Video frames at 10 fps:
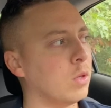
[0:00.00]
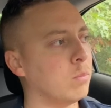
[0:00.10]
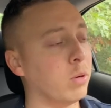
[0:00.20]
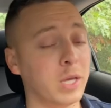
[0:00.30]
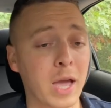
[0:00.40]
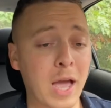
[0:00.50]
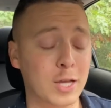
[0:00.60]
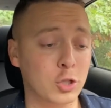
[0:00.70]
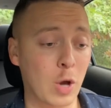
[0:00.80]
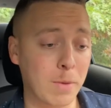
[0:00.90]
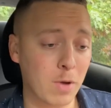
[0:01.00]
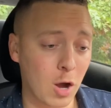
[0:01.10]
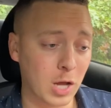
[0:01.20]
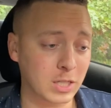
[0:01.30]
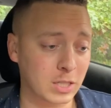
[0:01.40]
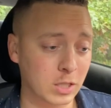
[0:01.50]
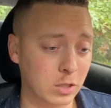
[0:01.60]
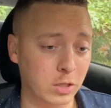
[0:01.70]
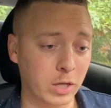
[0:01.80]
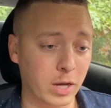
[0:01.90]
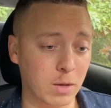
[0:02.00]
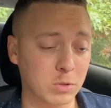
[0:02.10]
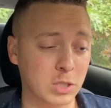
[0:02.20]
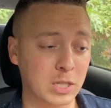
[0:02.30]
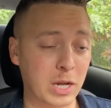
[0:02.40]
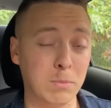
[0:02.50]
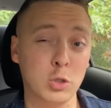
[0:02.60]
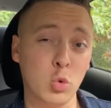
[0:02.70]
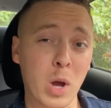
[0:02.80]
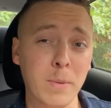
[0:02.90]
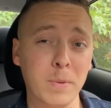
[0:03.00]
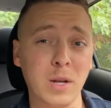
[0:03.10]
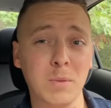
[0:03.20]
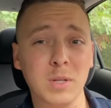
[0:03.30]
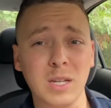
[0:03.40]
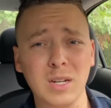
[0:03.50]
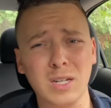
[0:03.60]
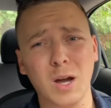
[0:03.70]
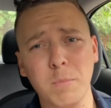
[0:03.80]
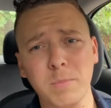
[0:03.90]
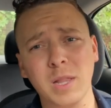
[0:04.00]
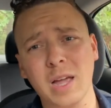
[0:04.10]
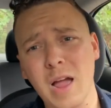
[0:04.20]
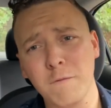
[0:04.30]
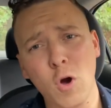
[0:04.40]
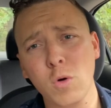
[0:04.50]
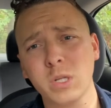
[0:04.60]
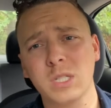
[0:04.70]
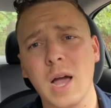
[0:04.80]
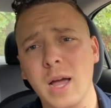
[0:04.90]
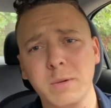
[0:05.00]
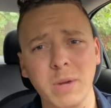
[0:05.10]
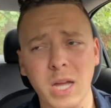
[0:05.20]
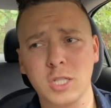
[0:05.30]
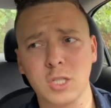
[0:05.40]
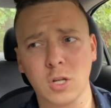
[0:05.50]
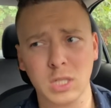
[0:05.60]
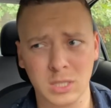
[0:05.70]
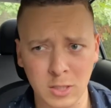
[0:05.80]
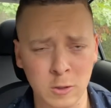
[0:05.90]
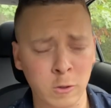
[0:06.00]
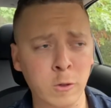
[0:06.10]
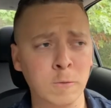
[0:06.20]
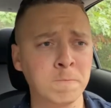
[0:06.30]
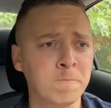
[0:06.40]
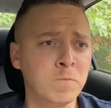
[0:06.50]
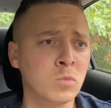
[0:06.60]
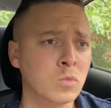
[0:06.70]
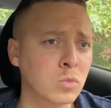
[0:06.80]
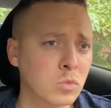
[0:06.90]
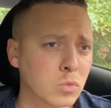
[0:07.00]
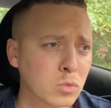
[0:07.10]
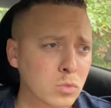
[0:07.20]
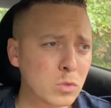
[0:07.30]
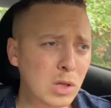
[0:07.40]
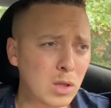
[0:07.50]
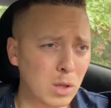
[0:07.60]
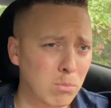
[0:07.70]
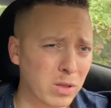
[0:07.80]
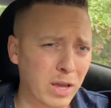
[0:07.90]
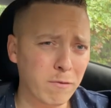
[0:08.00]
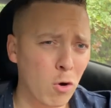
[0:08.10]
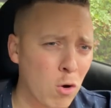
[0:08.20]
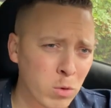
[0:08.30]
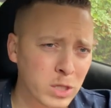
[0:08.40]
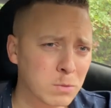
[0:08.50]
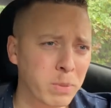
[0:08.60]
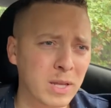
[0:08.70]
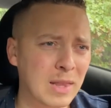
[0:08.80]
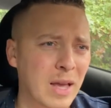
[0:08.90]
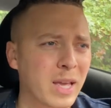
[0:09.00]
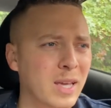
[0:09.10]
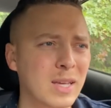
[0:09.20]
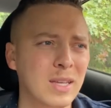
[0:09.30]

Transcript: but yeah, so I'm on Tinder and I'm just like I'm swiping and I'm getting a couple like I've always gotten matches on Tinder but they've always been like